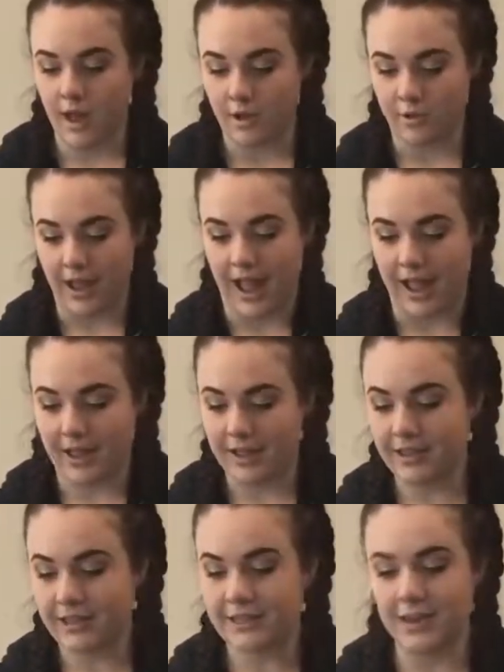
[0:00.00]
Okay,
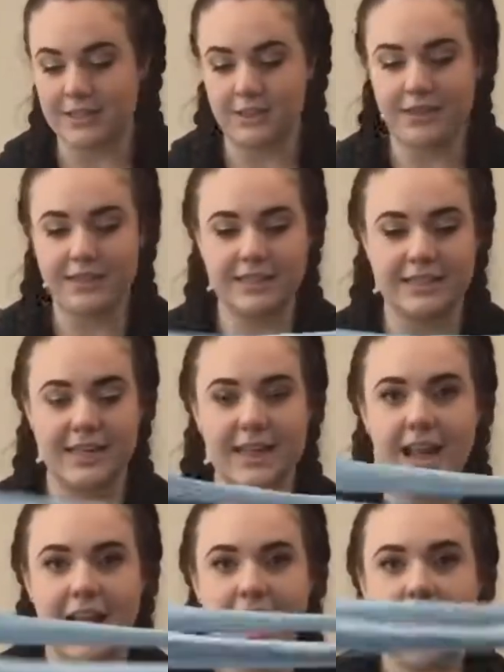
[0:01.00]
so as you can
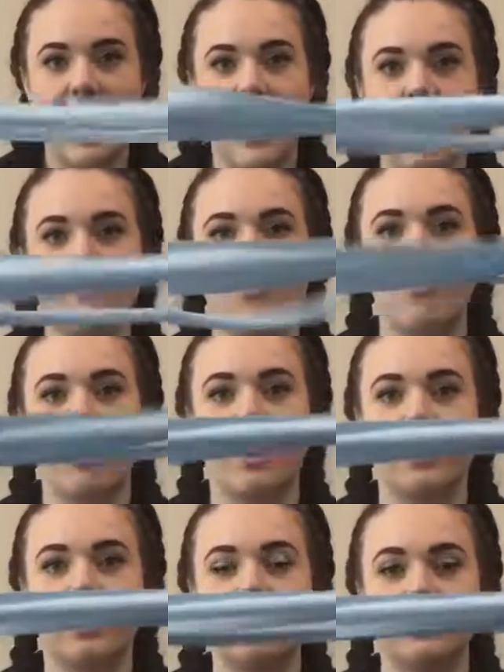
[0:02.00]
see, I have
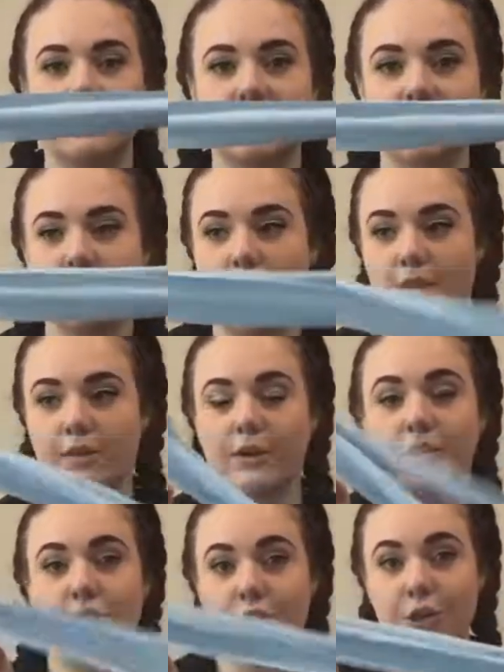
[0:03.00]
1
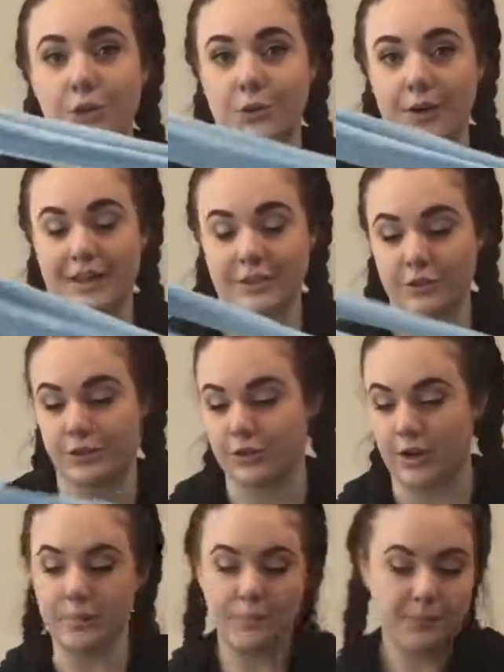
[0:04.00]
smaller 2-inch
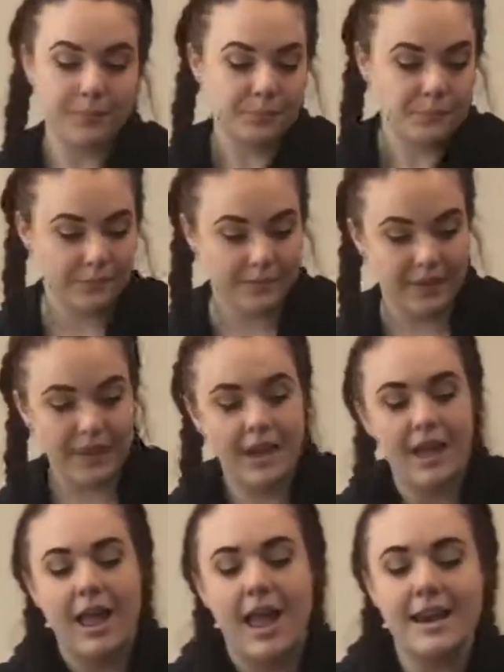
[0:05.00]
strip.
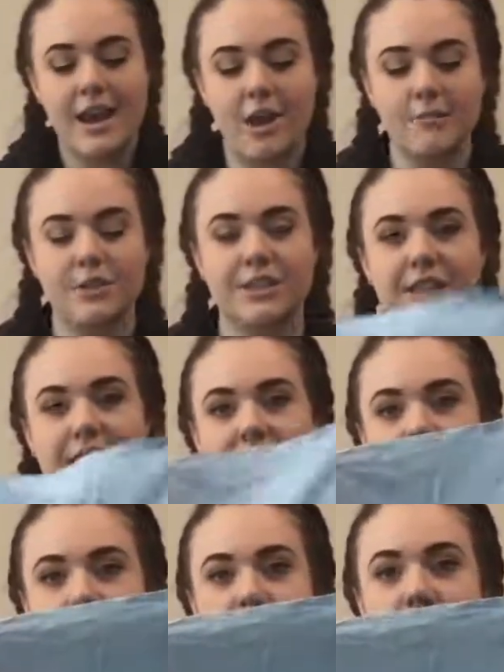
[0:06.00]
And now I'm just going to
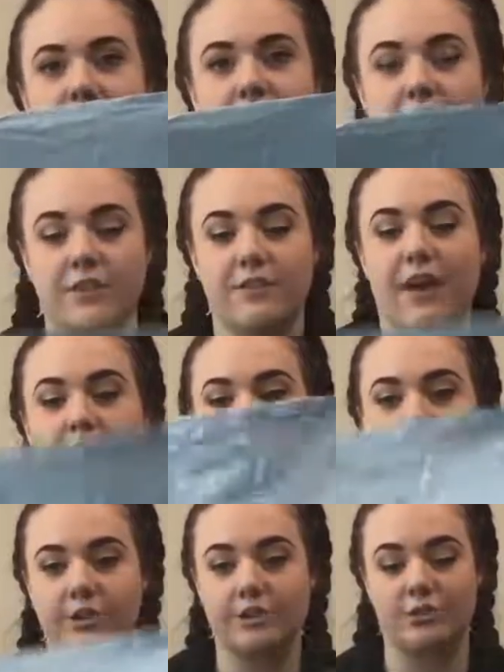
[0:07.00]
cut the remainder of the
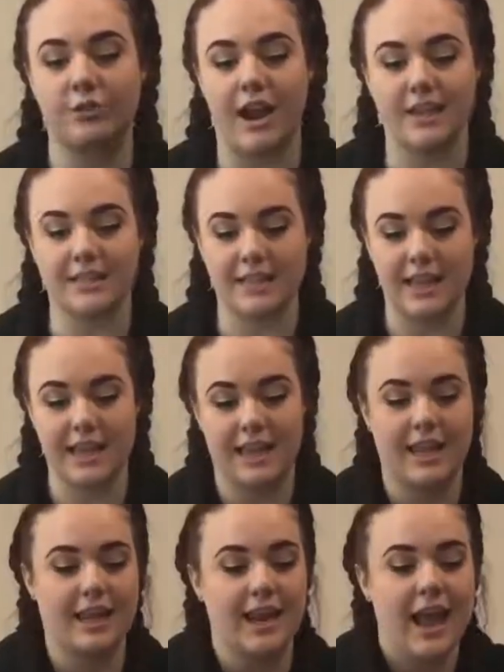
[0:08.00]
fabric directly
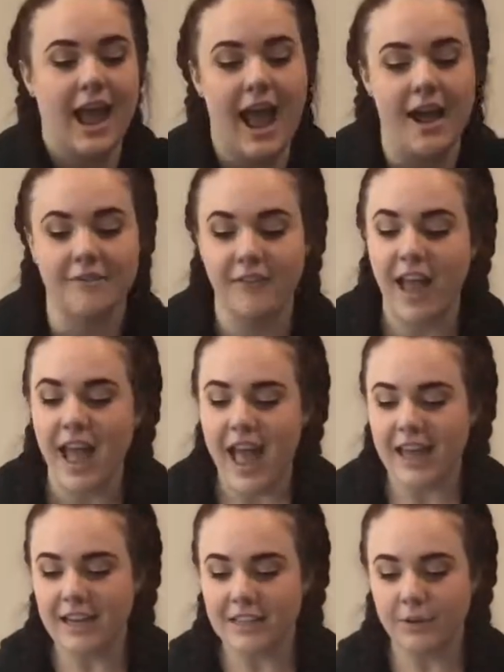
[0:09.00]
in half.
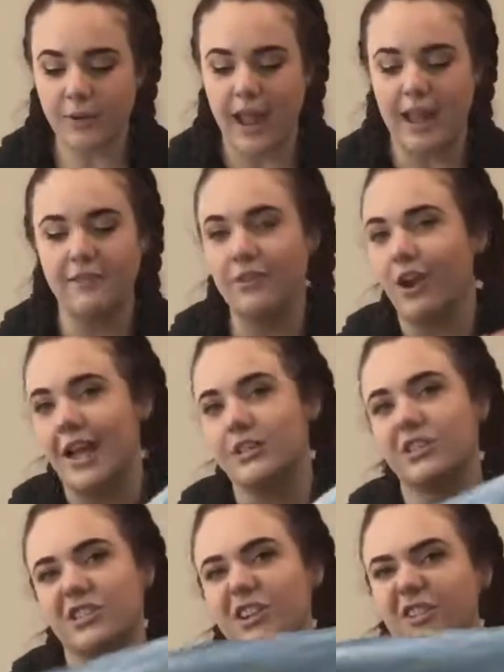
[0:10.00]
And it's okay if your
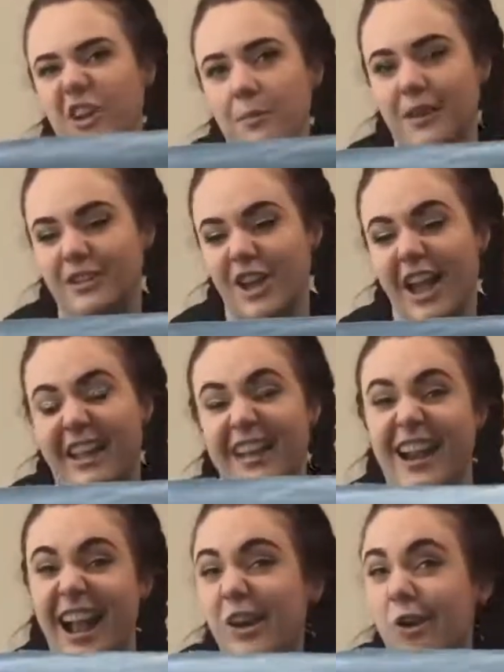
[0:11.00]
edges are a little bit
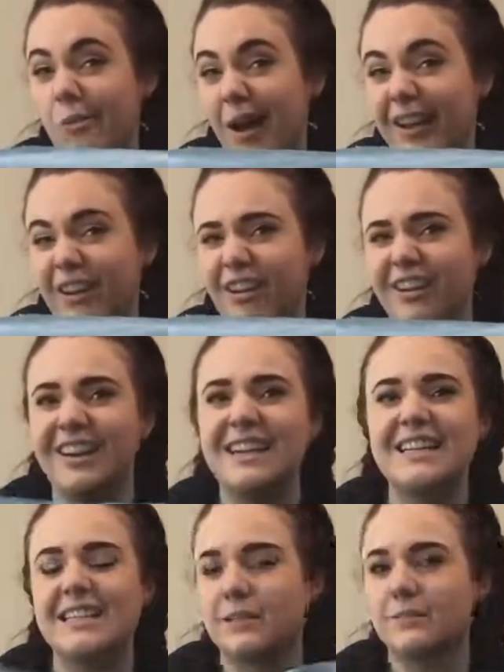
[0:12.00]
jagged. I know mine are.
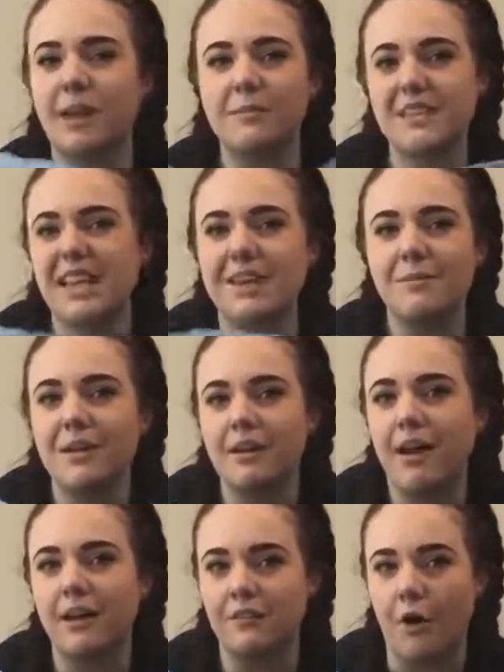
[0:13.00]
Sometimes it can be
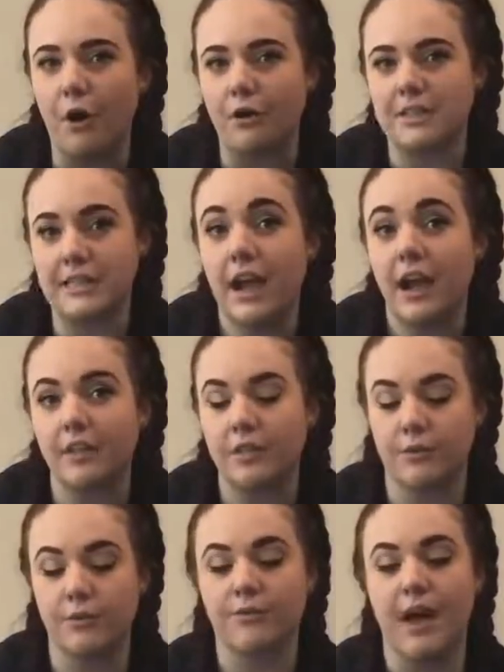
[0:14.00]
kind of hard to cut
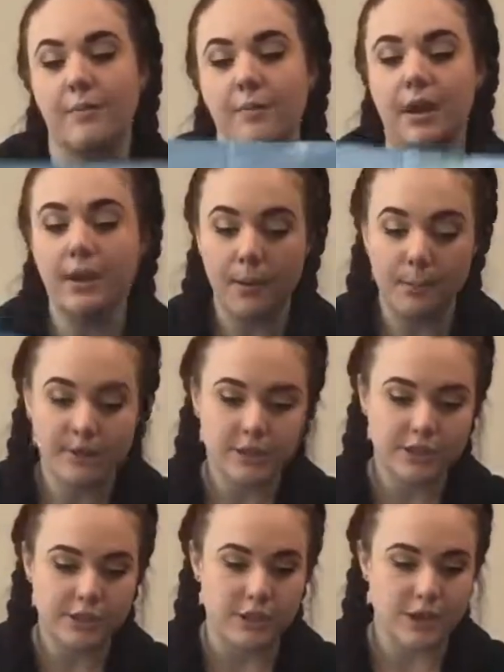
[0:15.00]
through fabric, but
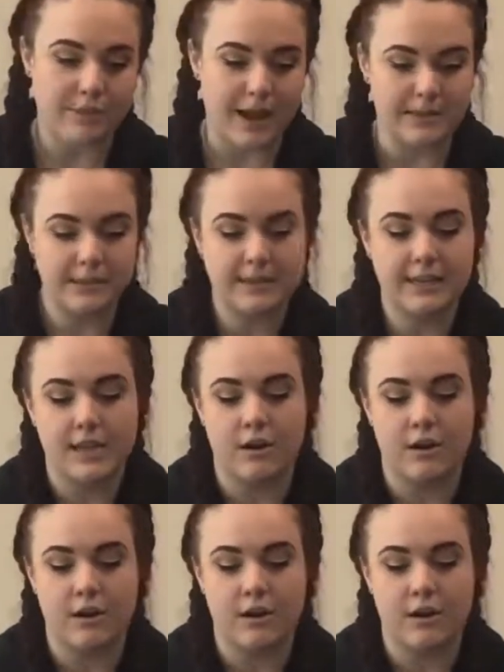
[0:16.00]
just do your best.